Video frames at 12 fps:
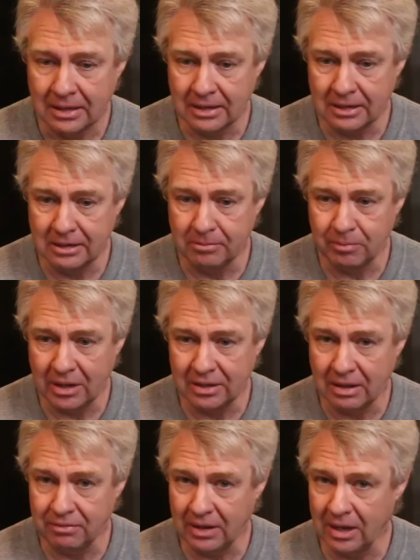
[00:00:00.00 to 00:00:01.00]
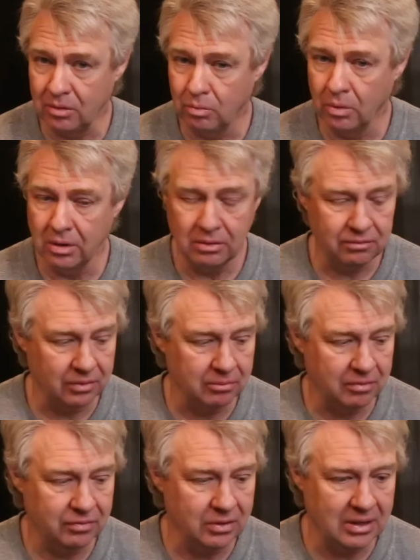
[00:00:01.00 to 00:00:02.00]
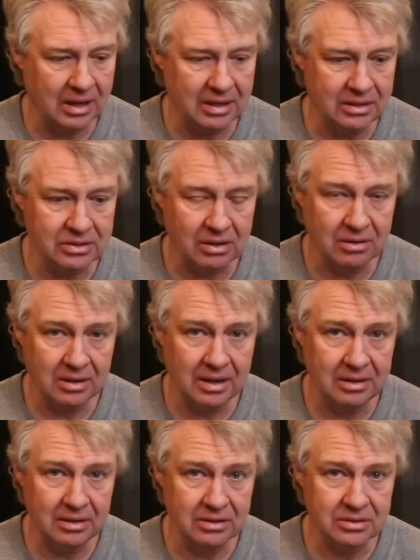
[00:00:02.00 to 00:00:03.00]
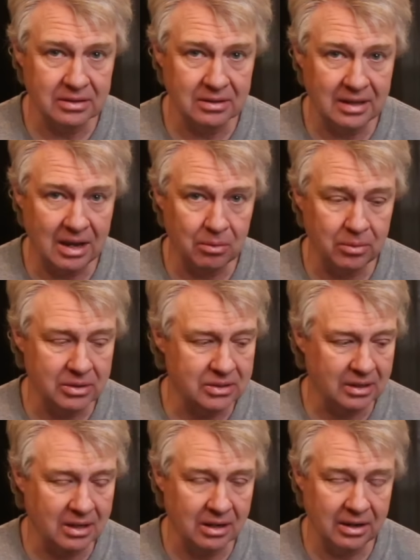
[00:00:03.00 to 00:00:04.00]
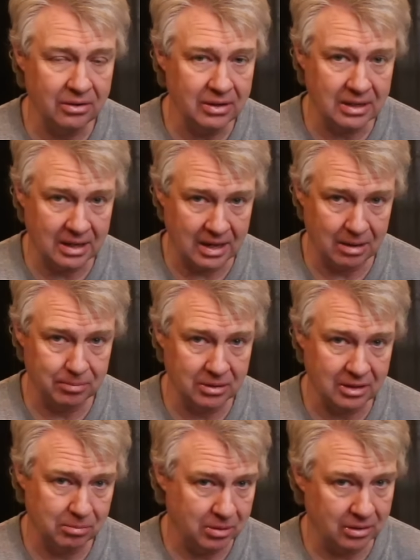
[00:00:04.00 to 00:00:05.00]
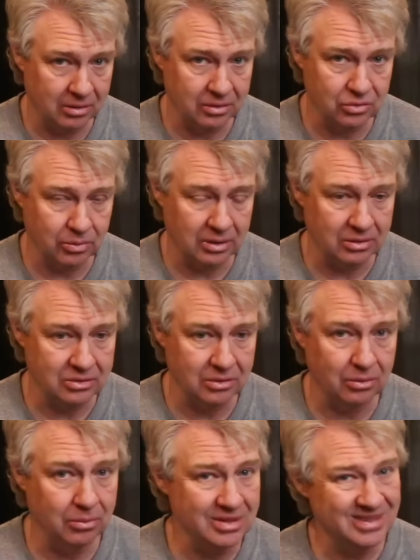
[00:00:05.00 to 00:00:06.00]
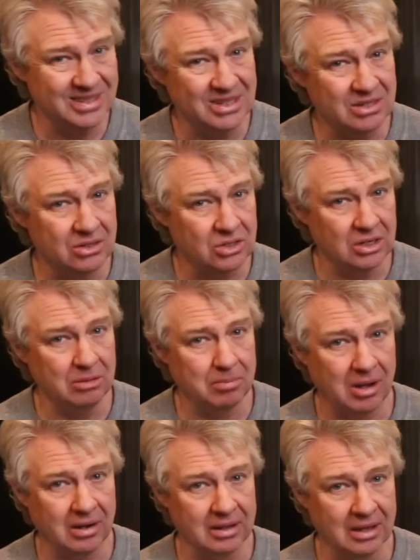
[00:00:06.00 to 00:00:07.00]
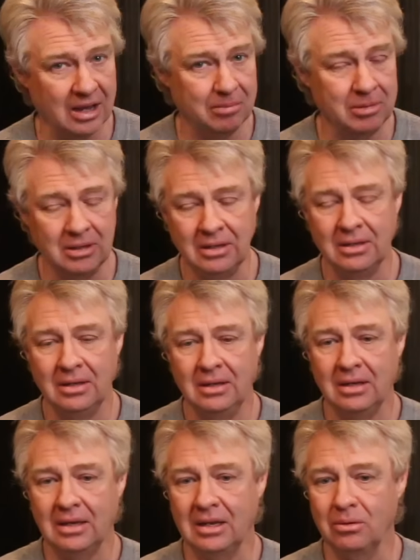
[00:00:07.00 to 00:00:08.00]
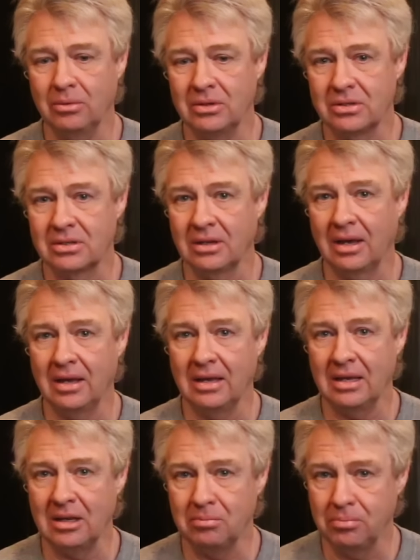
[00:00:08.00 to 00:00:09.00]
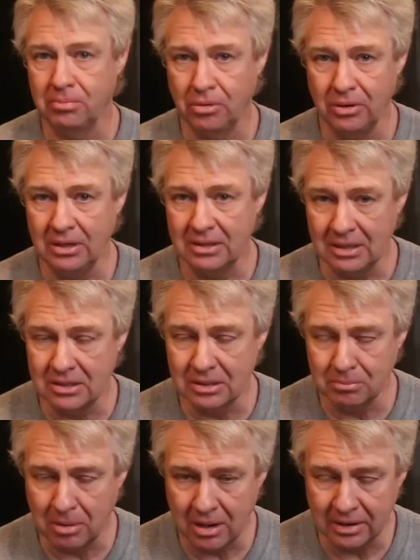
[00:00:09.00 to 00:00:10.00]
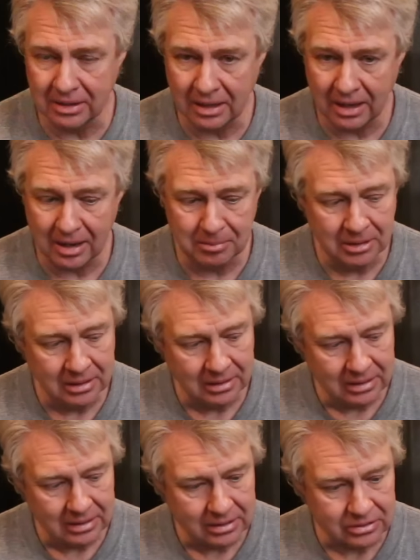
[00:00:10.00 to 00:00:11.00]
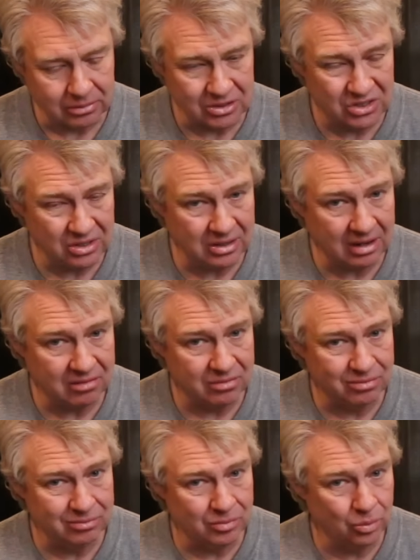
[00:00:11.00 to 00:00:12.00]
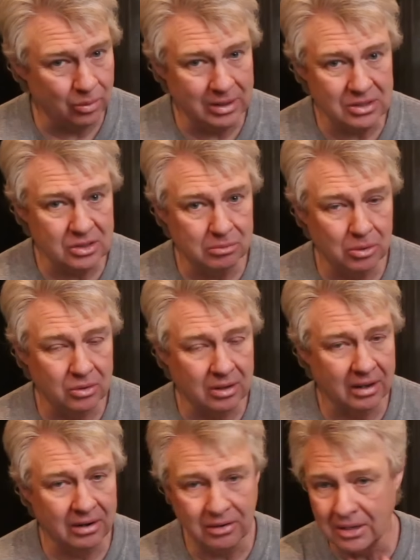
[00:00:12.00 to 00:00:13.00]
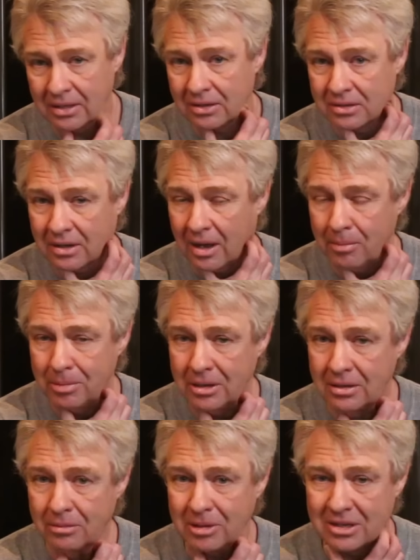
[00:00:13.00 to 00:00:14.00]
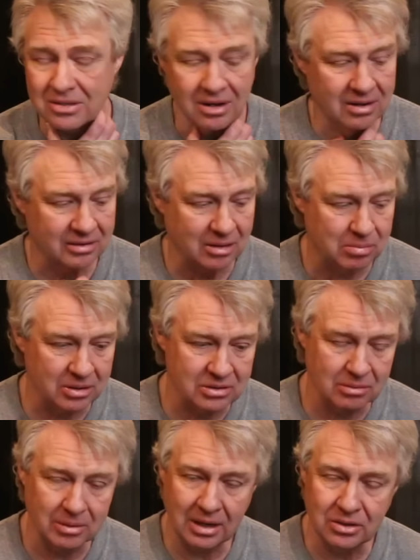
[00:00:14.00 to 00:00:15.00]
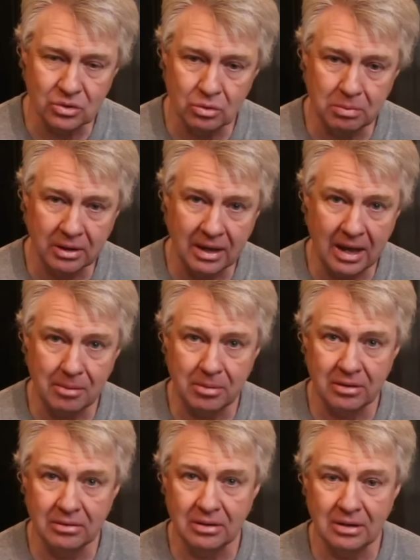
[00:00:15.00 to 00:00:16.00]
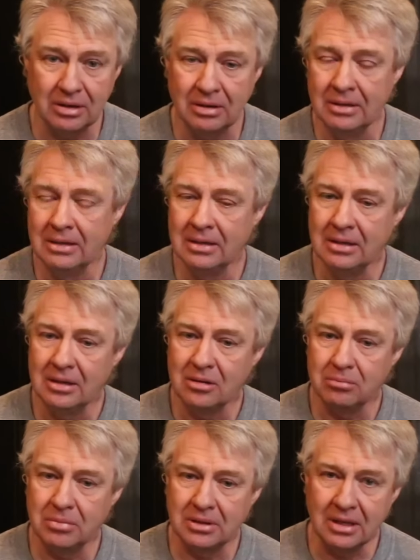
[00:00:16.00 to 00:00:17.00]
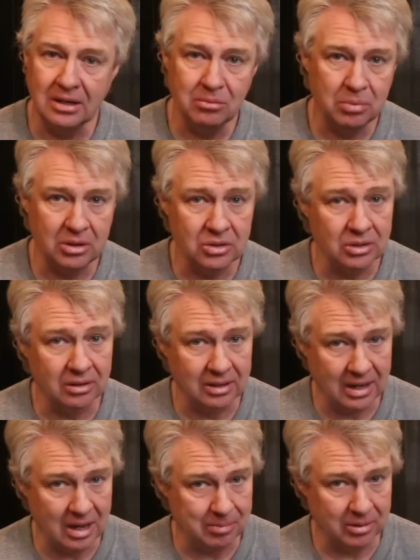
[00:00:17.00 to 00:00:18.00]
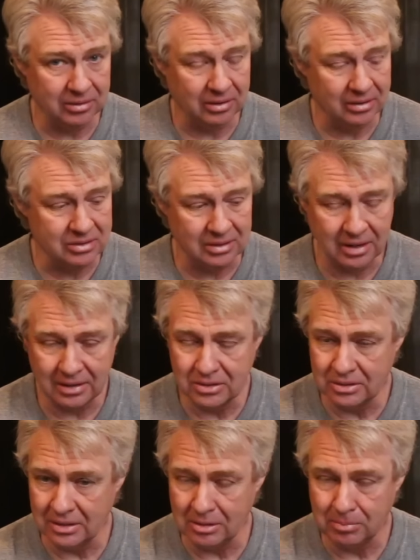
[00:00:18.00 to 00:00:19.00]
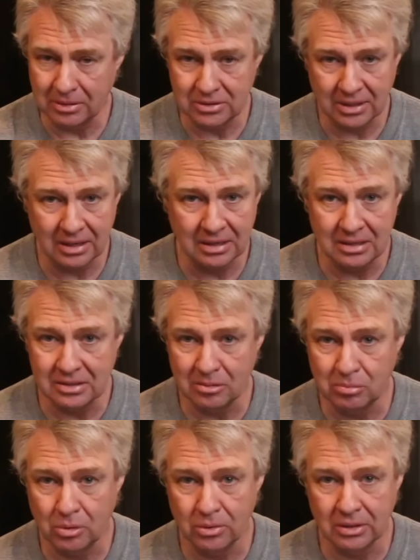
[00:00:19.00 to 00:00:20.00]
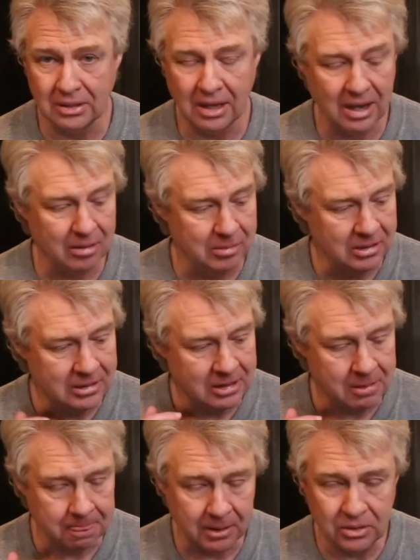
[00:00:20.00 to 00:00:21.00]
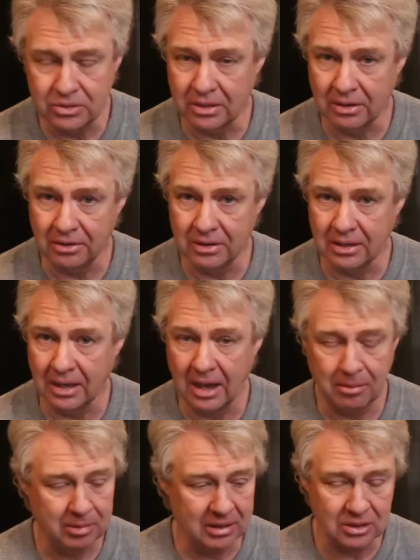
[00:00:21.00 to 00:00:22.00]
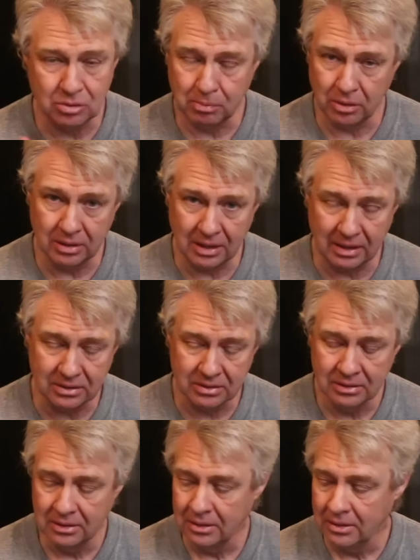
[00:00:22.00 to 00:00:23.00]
And I've had word from a few guys online that has said that was a clarity cap that they put on the tweeter. So it wasn't just a cheap polycap. It was a pretty decent polycap. So it should have reasonable clarity in the top end. I mean, it's not like they put some kind of super cap on there, but they didn't put a junk cap on there. It's not a cheap Chinese imported cap. They use a clarity cap. It's pretty nice.